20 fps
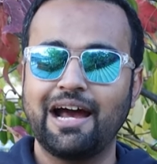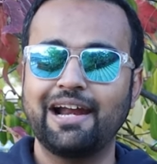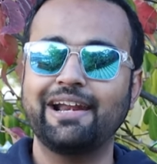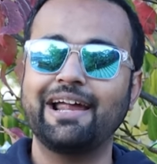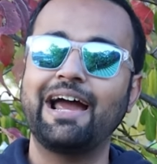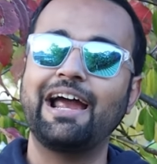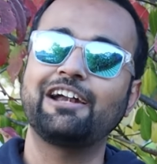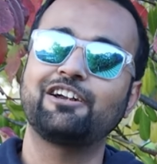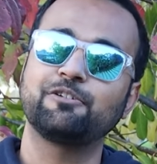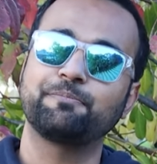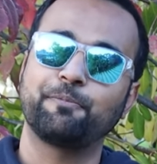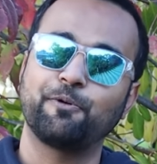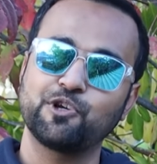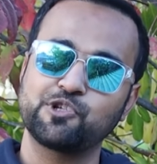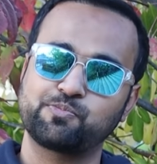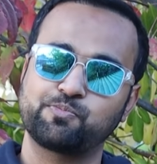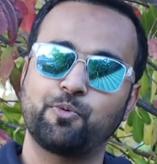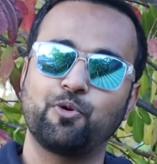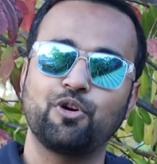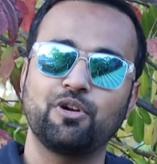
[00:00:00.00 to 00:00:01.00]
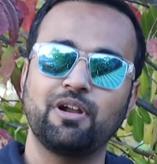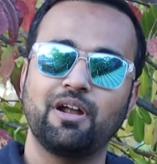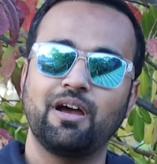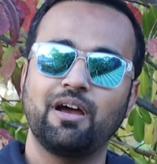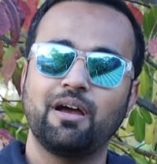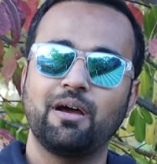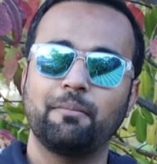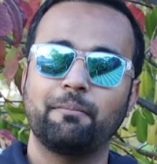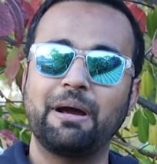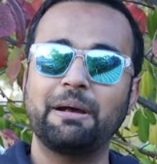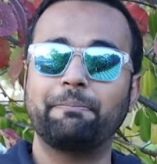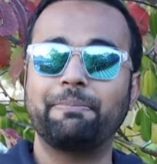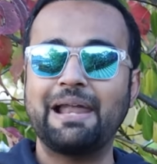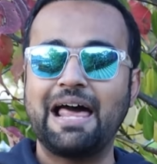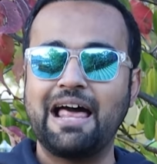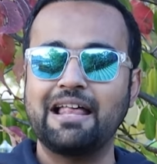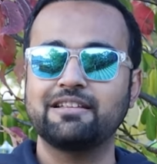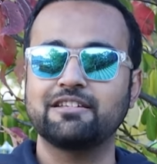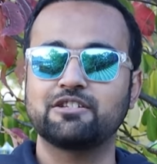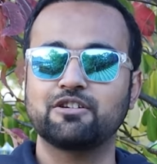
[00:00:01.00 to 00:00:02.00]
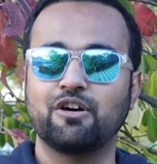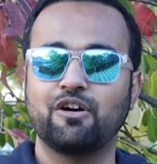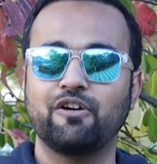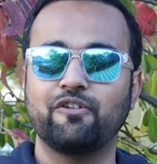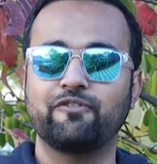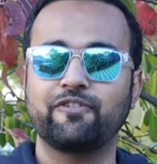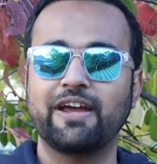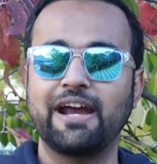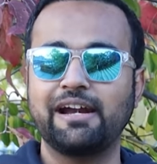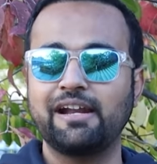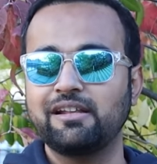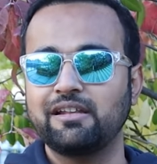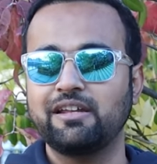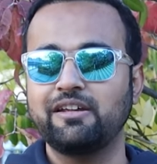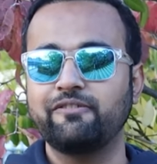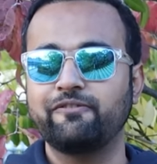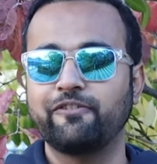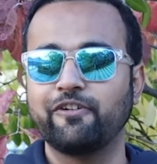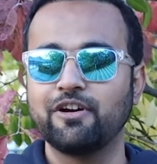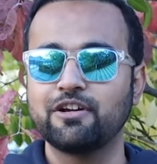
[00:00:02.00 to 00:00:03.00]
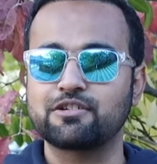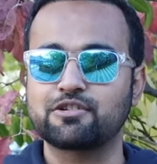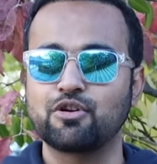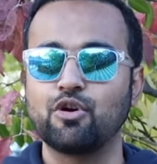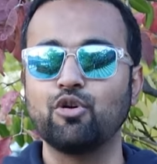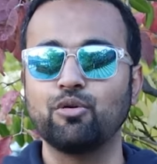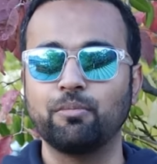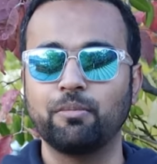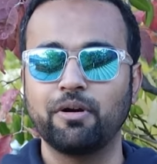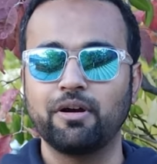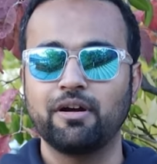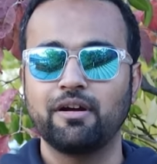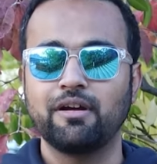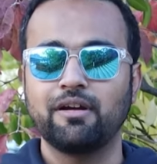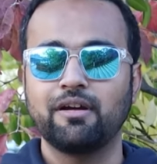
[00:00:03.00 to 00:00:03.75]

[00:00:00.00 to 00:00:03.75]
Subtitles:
and I had to postpone my plans of getting the first home.